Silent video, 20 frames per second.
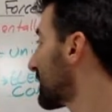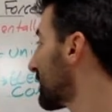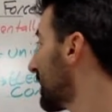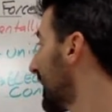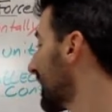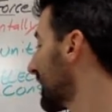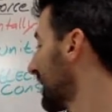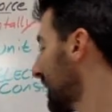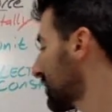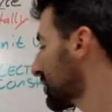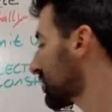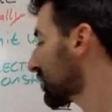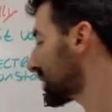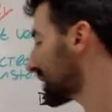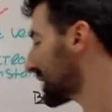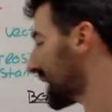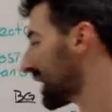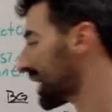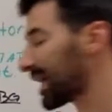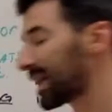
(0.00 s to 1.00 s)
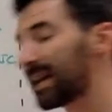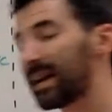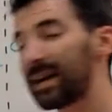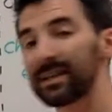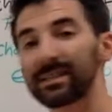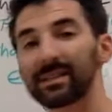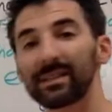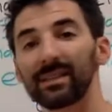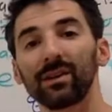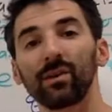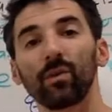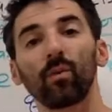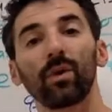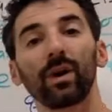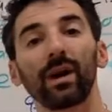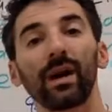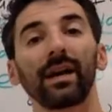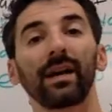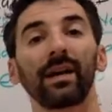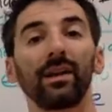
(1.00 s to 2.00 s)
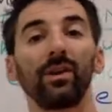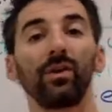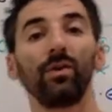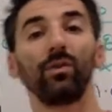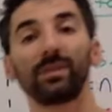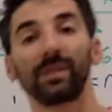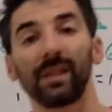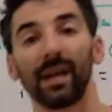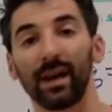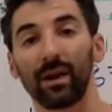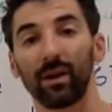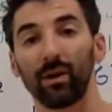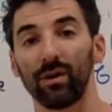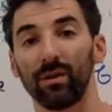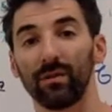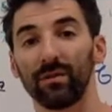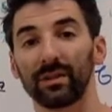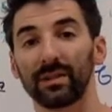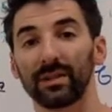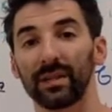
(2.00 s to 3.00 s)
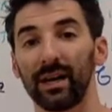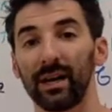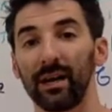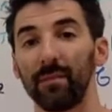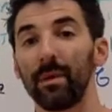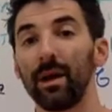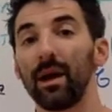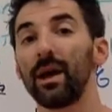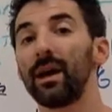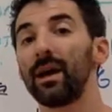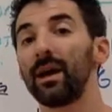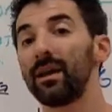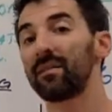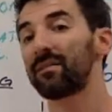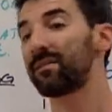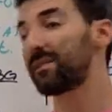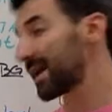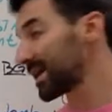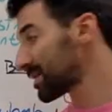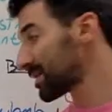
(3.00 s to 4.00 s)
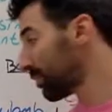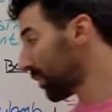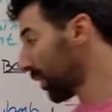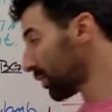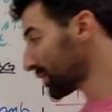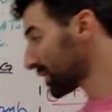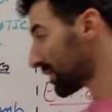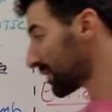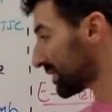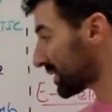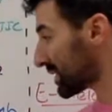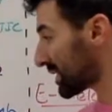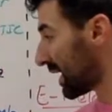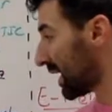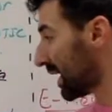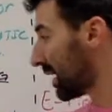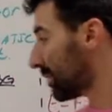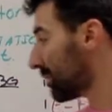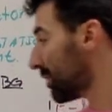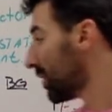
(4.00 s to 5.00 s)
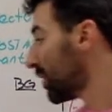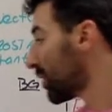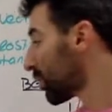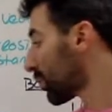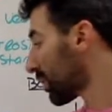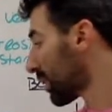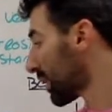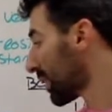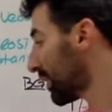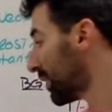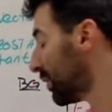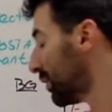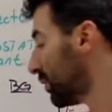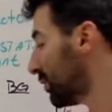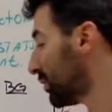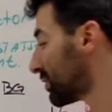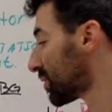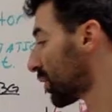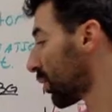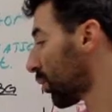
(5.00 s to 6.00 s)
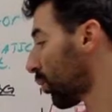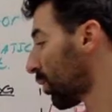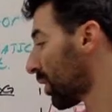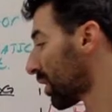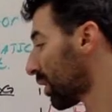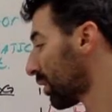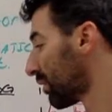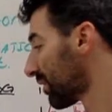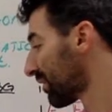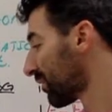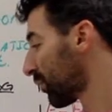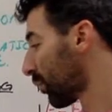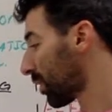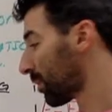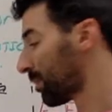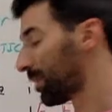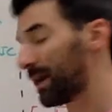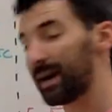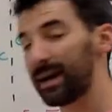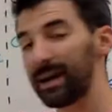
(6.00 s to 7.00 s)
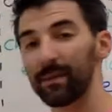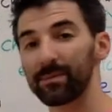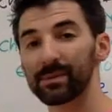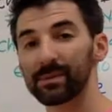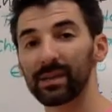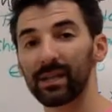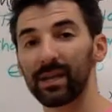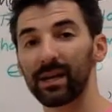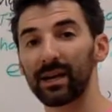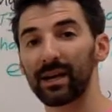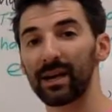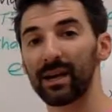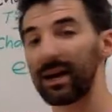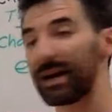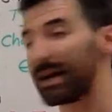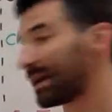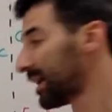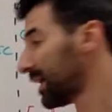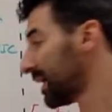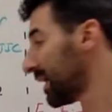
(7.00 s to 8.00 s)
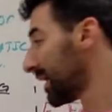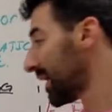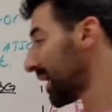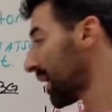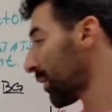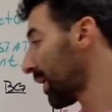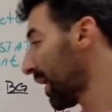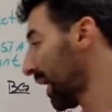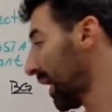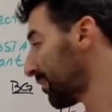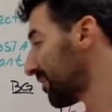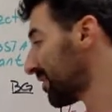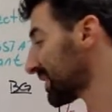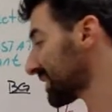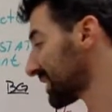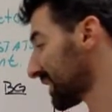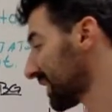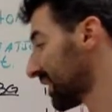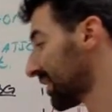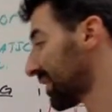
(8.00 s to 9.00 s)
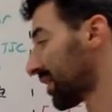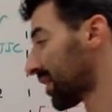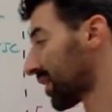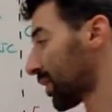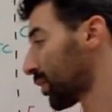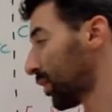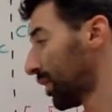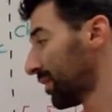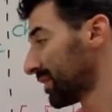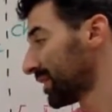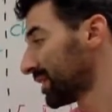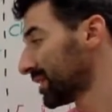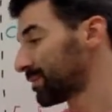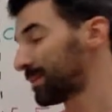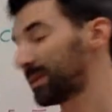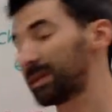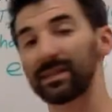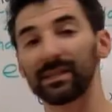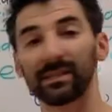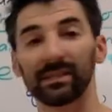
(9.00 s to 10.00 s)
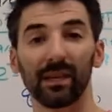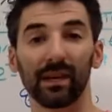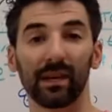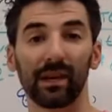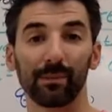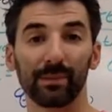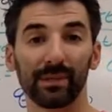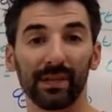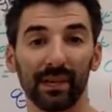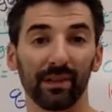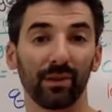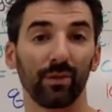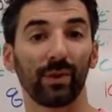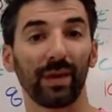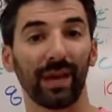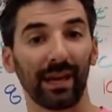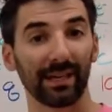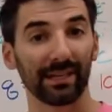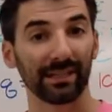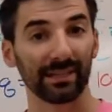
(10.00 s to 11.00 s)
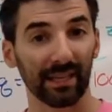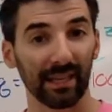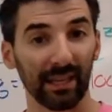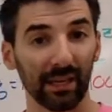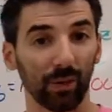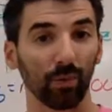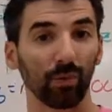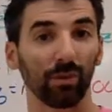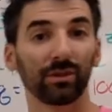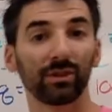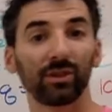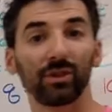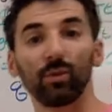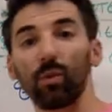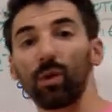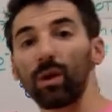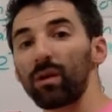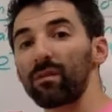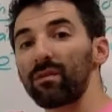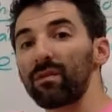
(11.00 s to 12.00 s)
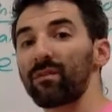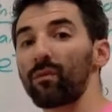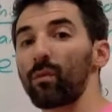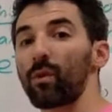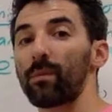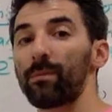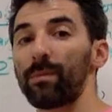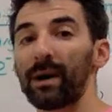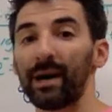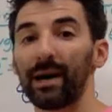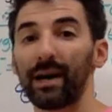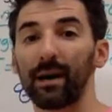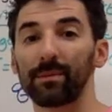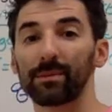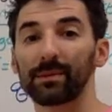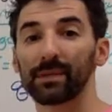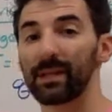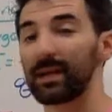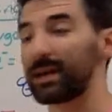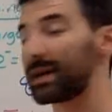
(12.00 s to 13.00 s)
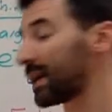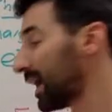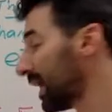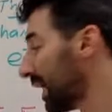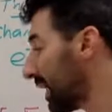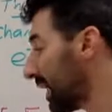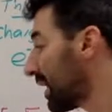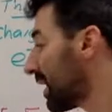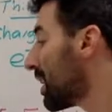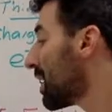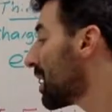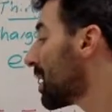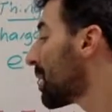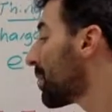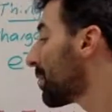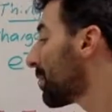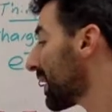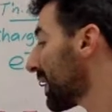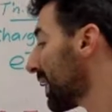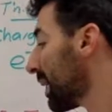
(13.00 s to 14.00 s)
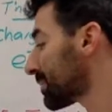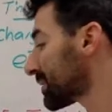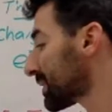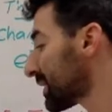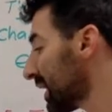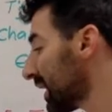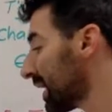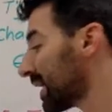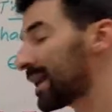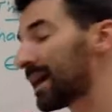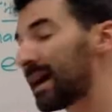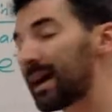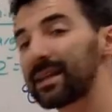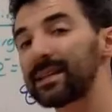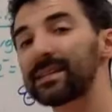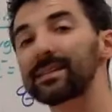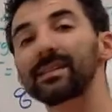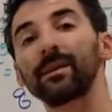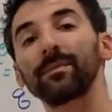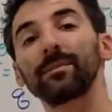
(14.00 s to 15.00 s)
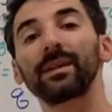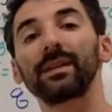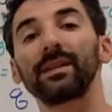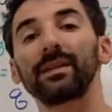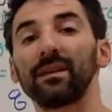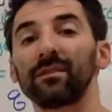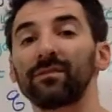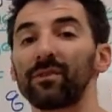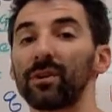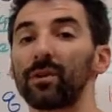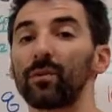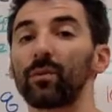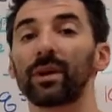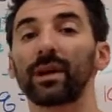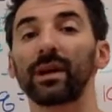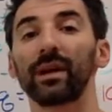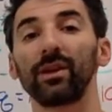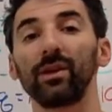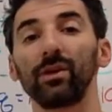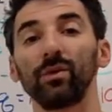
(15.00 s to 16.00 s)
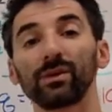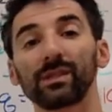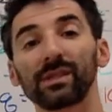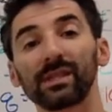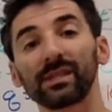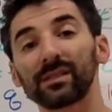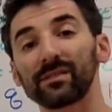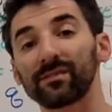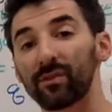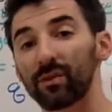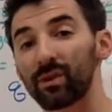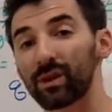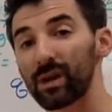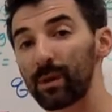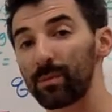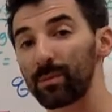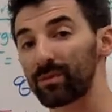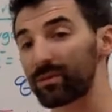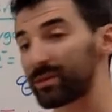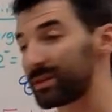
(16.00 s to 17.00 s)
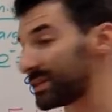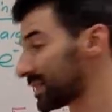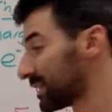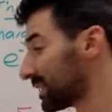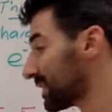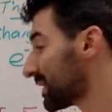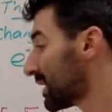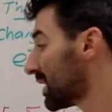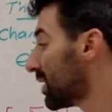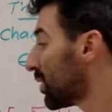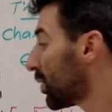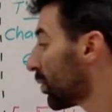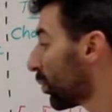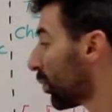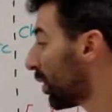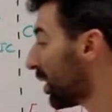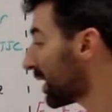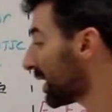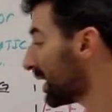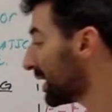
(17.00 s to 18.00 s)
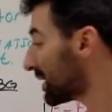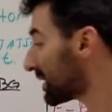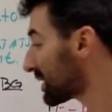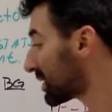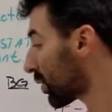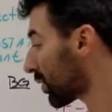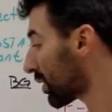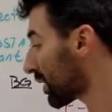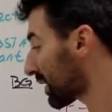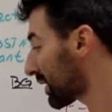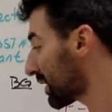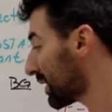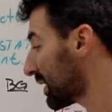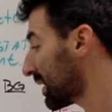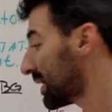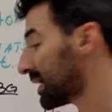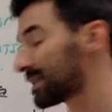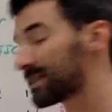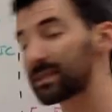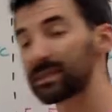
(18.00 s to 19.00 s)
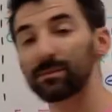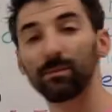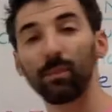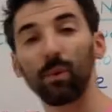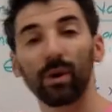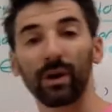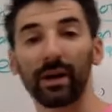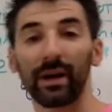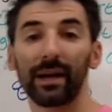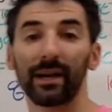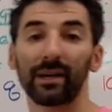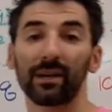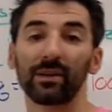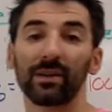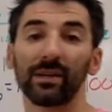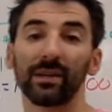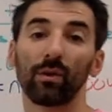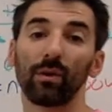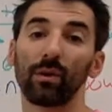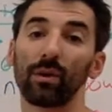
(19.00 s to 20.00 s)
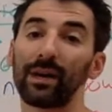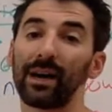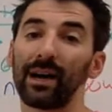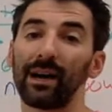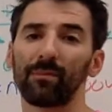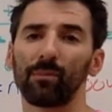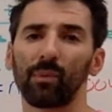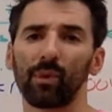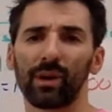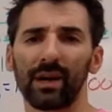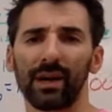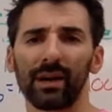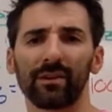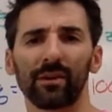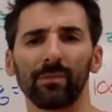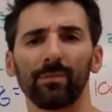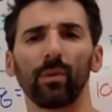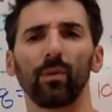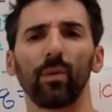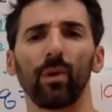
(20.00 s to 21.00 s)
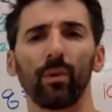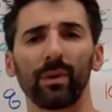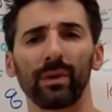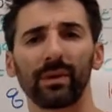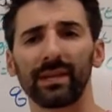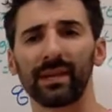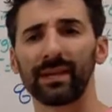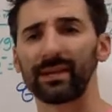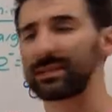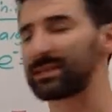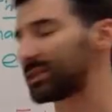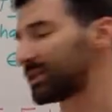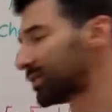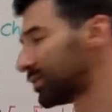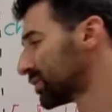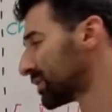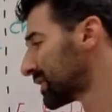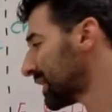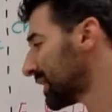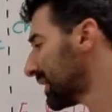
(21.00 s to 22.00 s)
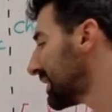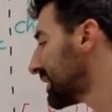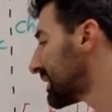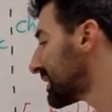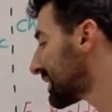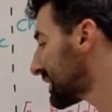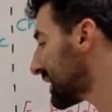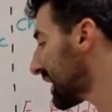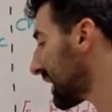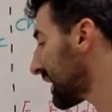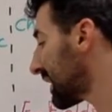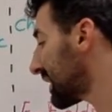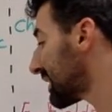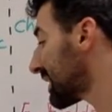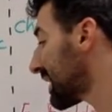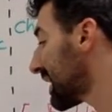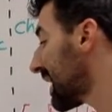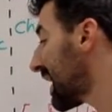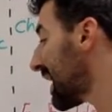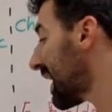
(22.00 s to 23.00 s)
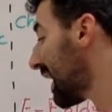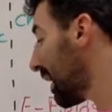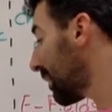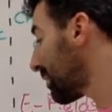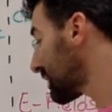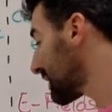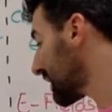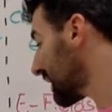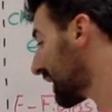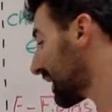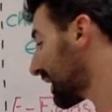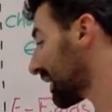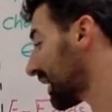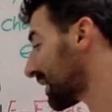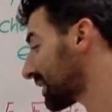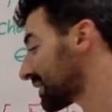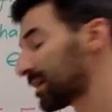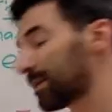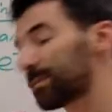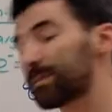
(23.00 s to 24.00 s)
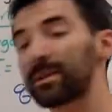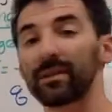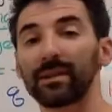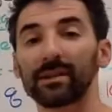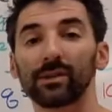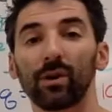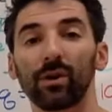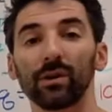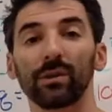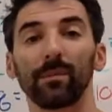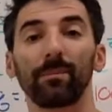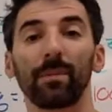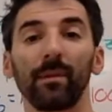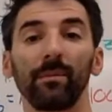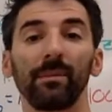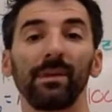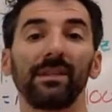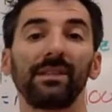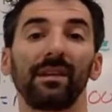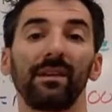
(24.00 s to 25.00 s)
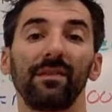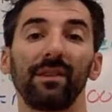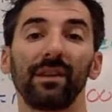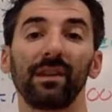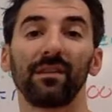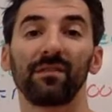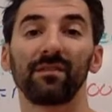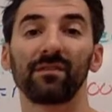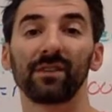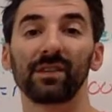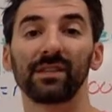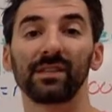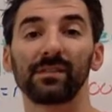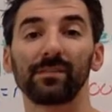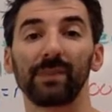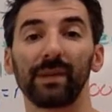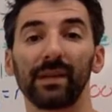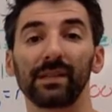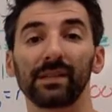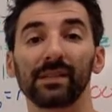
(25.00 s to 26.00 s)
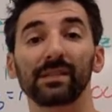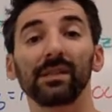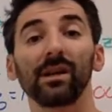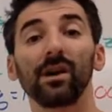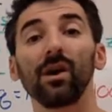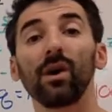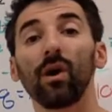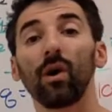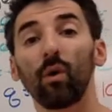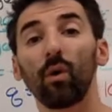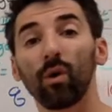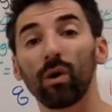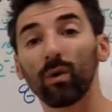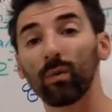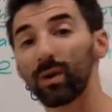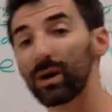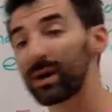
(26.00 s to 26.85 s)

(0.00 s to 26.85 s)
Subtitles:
is my electrostatic constant. We're not going to use that all of the time. In fact, most of the time, we're going to use 1 over 4 pi epsilon naught. Now, obviously, they're equivalent because, look, I'm telling you K is equal to 1 over 4 pi epsilon naught. But epsilon naught is something different. We're going to use this for a couple of reasons. One, historically, this is more accurate, or not more accurate, but what we tend to use. Second, epsilon naught is something that's called the permittivity of free space, or